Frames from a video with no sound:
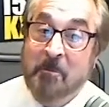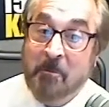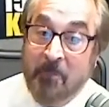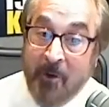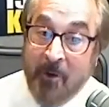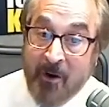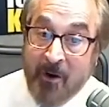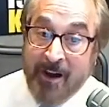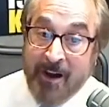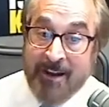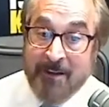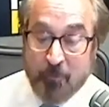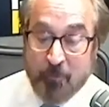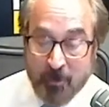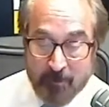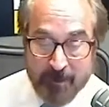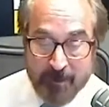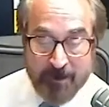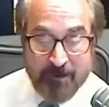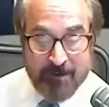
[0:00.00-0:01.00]
bought
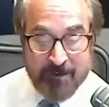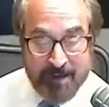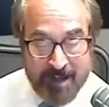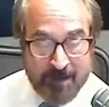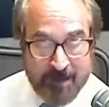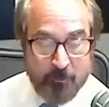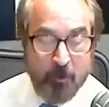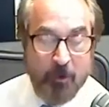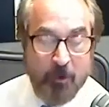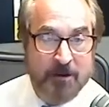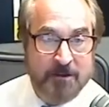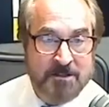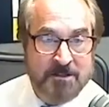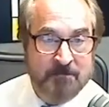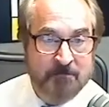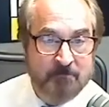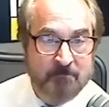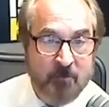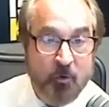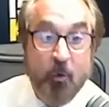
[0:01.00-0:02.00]
Premier Networks,
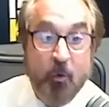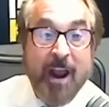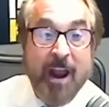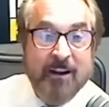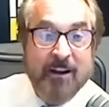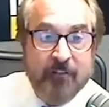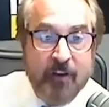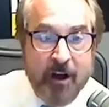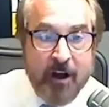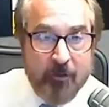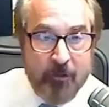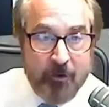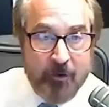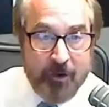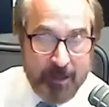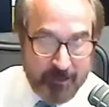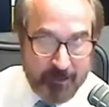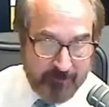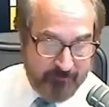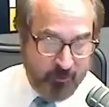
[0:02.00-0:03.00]
grandfathered
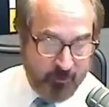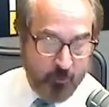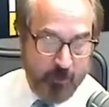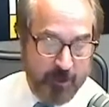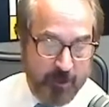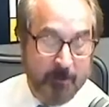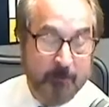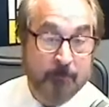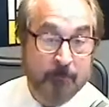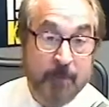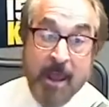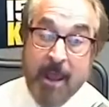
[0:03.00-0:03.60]
in, if you will.